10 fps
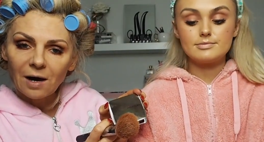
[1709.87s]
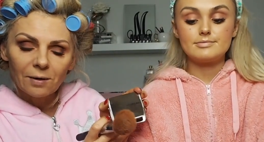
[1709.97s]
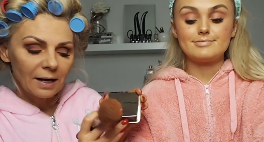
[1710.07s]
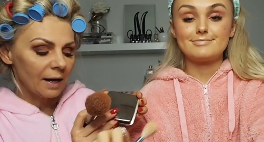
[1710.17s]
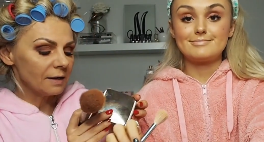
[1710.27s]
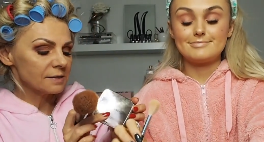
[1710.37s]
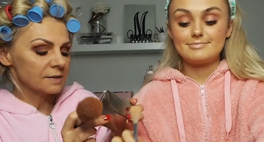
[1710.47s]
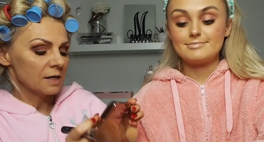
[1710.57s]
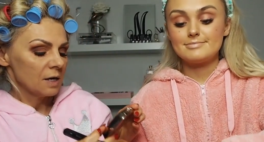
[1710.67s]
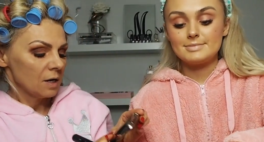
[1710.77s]

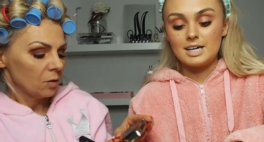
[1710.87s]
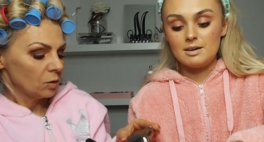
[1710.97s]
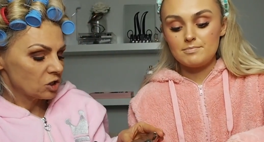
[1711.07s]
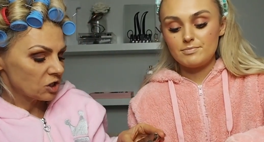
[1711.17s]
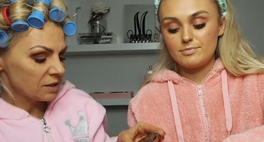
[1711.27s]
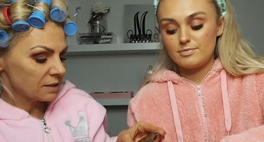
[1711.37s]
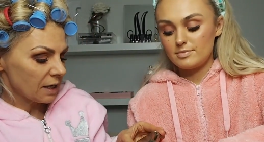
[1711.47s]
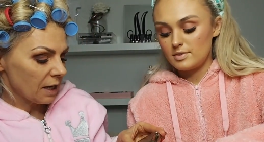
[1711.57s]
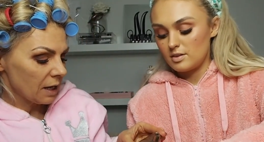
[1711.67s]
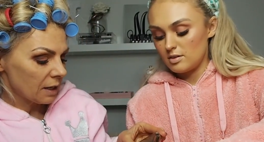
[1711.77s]
Speaker 1: hourglass? Yeah. Which is
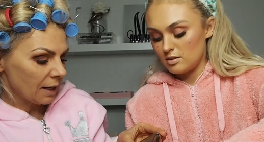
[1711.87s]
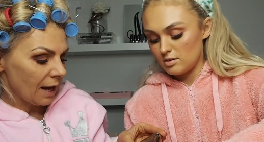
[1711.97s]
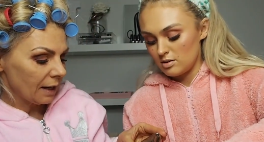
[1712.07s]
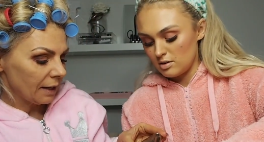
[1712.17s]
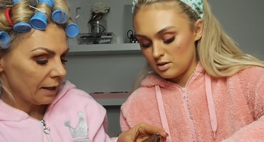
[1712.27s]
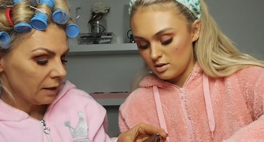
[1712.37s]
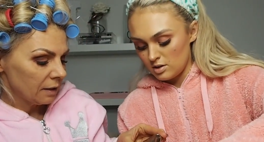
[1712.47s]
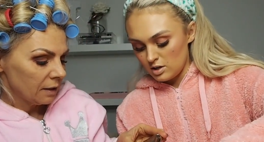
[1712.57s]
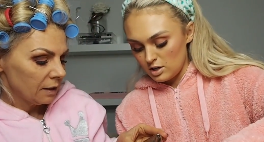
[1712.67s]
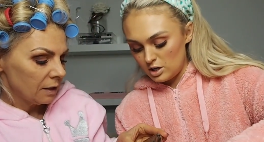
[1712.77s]
in colour
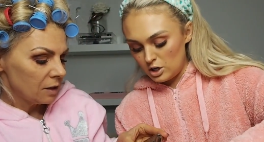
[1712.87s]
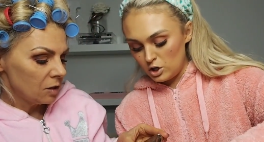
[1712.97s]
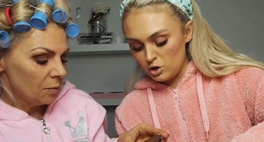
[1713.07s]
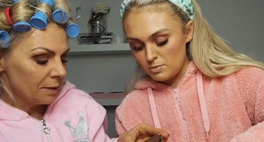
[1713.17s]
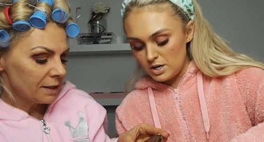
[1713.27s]
luminous,